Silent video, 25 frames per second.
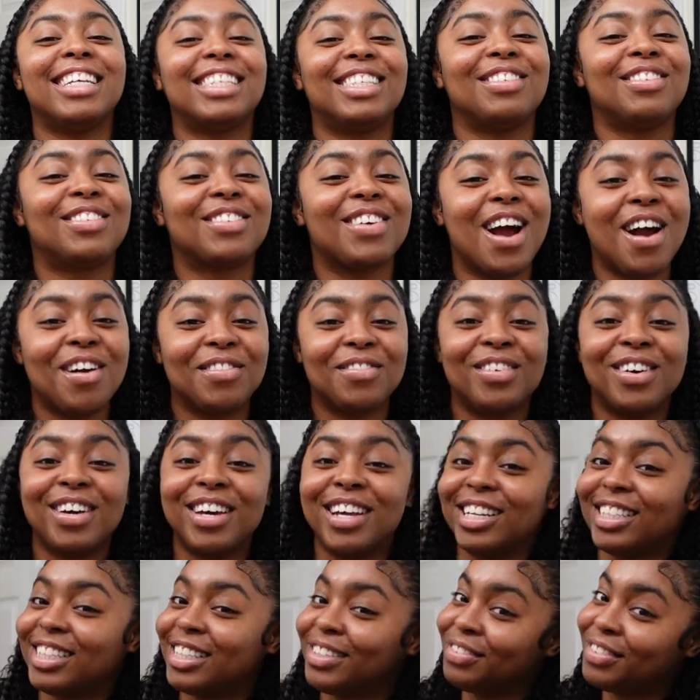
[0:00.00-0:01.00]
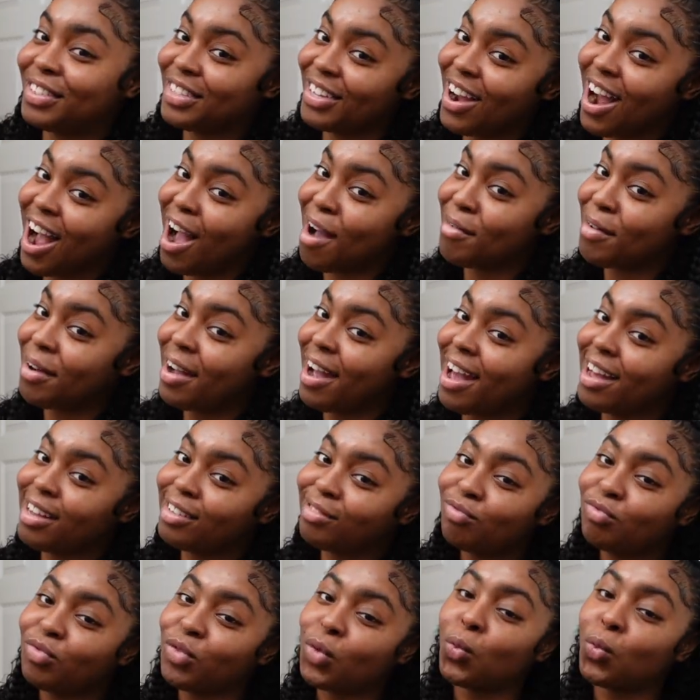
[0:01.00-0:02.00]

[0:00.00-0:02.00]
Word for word: Subscribe, go ahead and subscribe, okay?